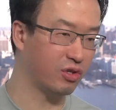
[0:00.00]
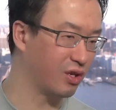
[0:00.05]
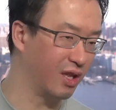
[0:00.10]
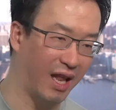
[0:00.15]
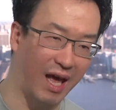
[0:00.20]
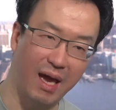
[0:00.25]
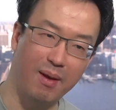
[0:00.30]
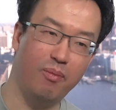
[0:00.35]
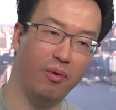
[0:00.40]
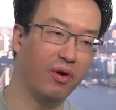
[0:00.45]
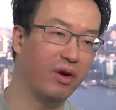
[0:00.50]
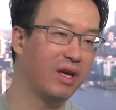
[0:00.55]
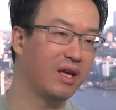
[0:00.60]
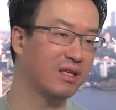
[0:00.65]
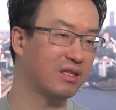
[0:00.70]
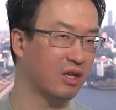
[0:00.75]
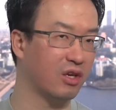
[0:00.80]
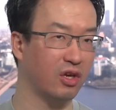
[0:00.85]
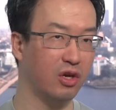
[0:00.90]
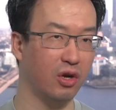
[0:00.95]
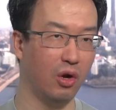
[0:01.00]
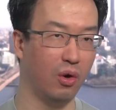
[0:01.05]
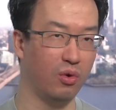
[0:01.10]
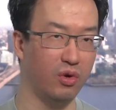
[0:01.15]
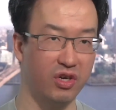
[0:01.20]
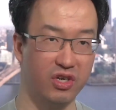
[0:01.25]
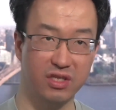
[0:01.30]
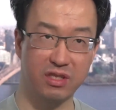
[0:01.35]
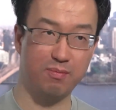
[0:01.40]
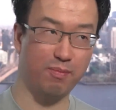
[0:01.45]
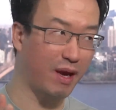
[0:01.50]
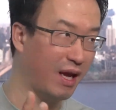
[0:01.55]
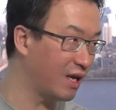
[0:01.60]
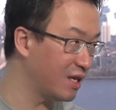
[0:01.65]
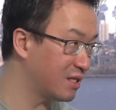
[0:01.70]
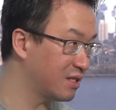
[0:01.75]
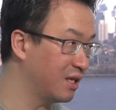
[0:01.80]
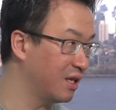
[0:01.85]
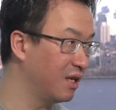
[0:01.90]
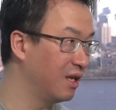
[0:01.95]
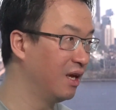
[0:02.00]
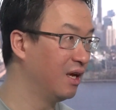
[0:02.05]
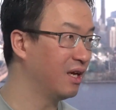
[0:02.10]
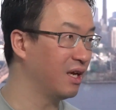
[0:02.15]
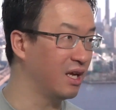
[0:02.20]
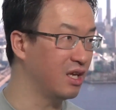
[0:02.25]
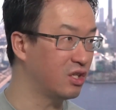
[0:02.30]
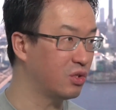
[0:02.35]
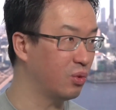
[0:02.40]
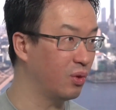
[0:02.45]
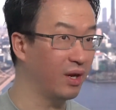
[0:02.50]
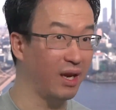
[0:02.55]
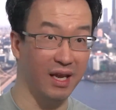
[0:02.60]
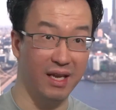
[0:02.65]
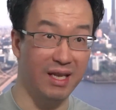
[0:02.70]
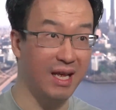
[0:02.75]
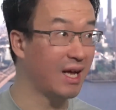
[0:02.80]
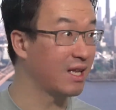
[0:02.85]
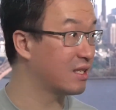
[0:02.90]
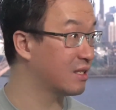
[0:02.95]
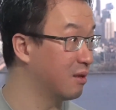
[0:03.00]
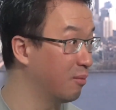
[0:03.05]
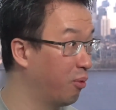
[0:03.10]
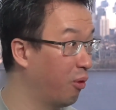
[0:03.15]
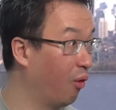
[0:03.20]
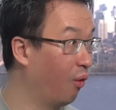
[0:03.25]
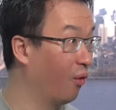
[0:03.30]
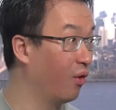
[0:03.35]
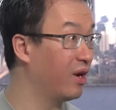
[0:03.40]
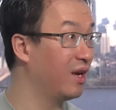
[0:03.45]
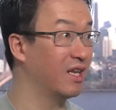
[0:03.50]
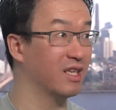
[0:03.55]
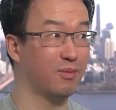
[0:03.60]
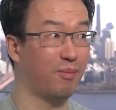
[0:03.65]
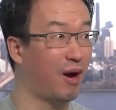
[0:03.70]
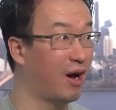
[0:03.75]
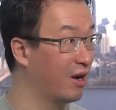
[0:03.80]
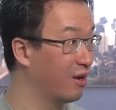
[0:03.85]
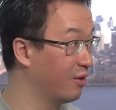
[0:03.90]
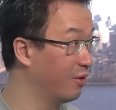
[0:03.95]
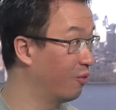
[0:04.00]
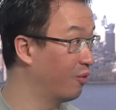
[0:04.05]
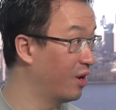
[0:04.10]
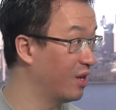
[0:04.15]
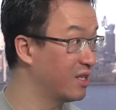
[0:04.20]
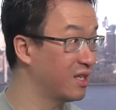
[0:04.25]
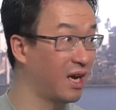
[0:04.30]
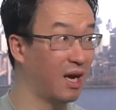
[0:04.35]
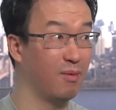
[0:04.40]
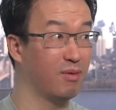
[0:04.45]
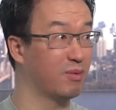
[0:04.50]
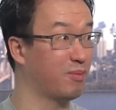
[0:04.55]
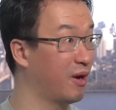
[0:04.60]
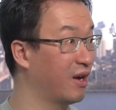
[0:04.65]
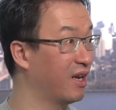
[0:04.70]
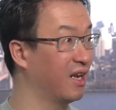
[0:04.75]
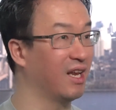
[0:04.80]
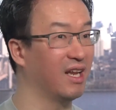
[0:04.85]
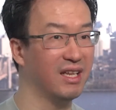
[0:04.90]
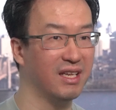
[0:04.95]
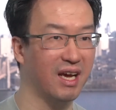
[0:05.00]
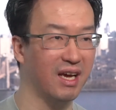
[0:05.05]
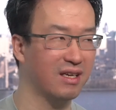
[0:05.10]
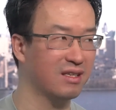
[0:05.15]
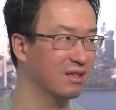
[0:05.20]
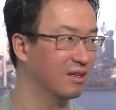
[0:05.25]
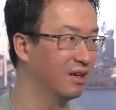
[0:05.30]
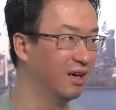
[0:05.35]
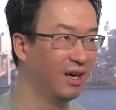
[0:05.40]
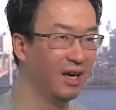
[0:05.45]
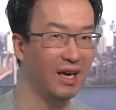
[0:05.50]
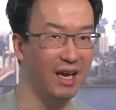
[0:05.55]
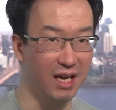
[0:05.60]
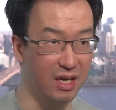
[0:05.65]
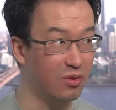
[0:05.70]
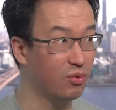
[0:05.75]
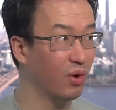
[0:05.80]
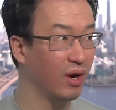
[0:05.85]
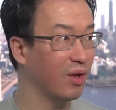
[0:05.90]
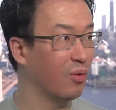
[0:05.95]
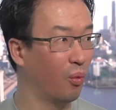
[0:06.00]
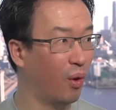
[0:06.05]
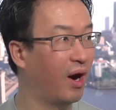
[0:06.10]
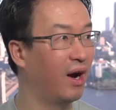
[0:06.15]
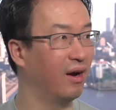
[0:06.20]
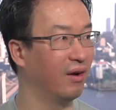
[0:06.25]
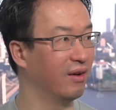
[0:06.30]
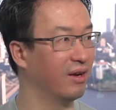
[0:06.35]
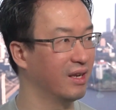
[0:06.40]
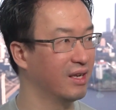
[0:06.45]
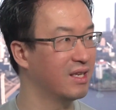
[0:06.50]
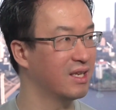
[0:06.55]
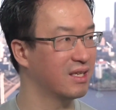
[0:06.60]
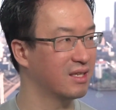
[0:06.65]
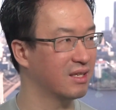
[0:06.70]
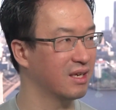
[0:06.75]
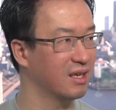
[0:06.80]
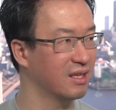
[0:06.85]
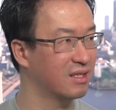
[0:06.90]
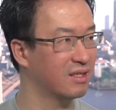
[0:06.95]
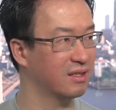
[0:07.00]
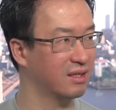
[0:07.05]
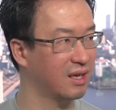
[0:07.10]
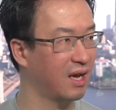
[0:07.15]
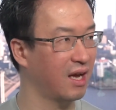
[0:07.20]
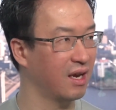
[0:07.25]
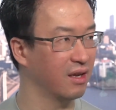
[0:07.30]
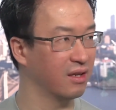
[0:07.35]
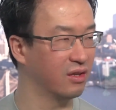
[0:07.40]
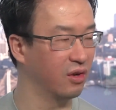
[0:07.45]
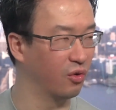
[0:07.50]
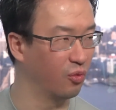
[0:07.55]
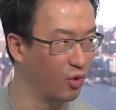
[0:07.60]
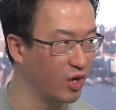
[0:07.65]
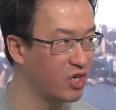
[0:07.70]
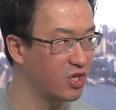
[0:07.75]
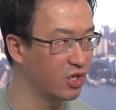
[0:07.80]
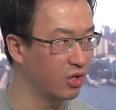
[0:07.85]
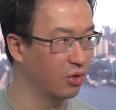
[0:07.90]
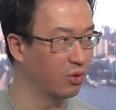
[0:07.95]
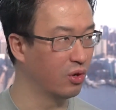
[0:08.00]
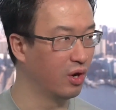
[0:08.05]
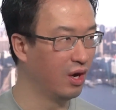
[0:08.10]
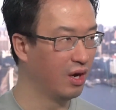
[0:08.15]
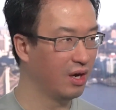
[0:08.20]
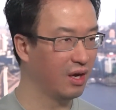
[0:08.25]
libraries and code, you just paste it into it and that's deployed. It's part of the runtime, it's part of the indexer. It's really wild. And it's kind of the original